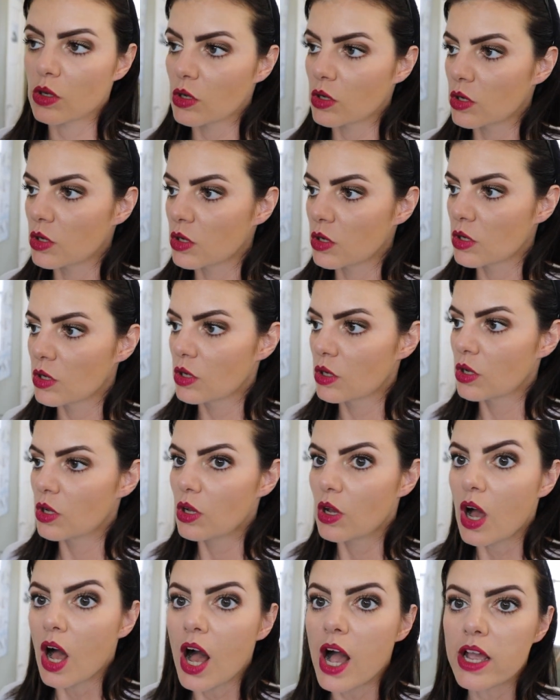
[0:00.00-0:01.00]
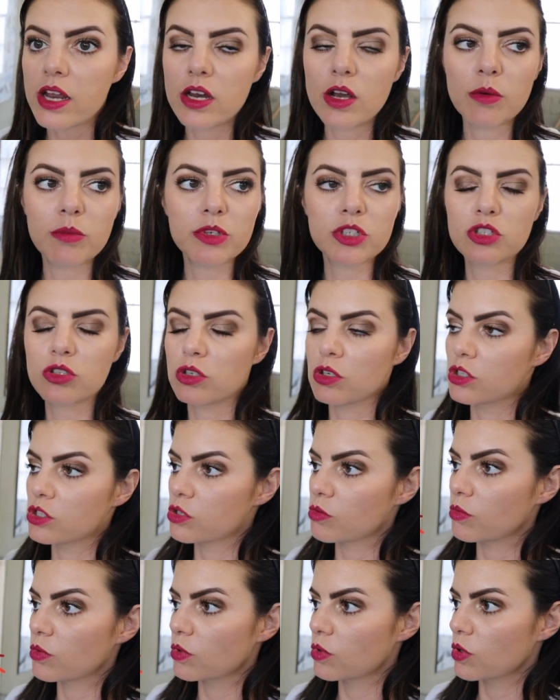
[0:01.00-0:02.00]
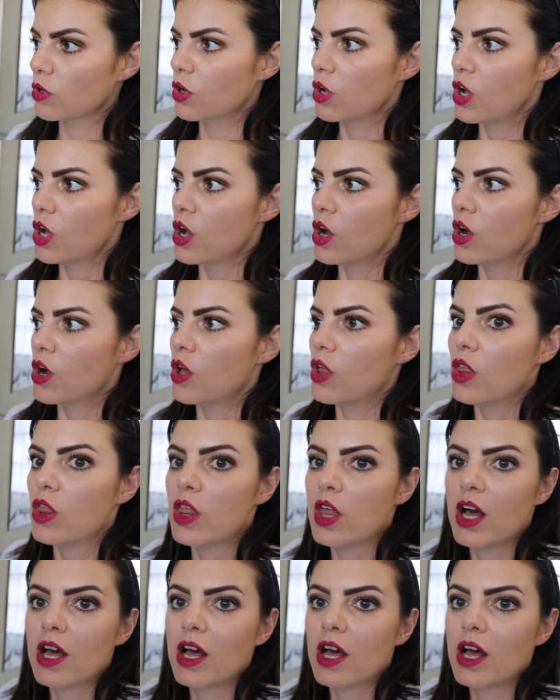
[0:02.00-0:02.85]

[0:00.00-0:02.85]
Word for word: gave me his head. I know, but George. That doesn't happen. Like,